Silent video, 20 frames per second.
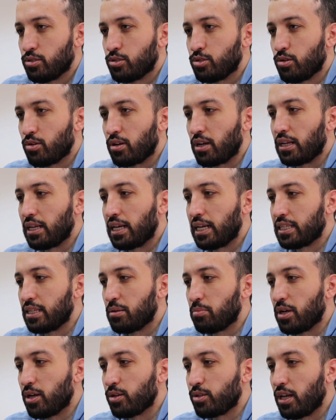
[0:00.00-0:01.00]
talk a lot
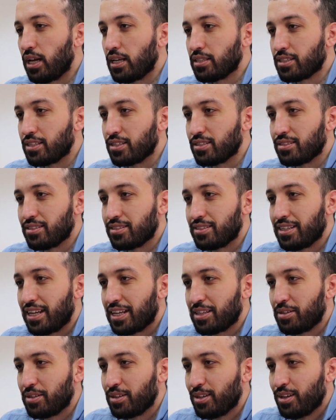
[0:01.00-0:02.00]
about us because it's
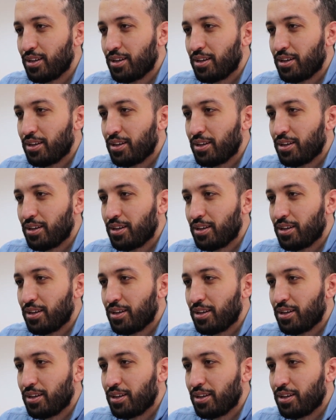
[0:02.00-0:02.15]
not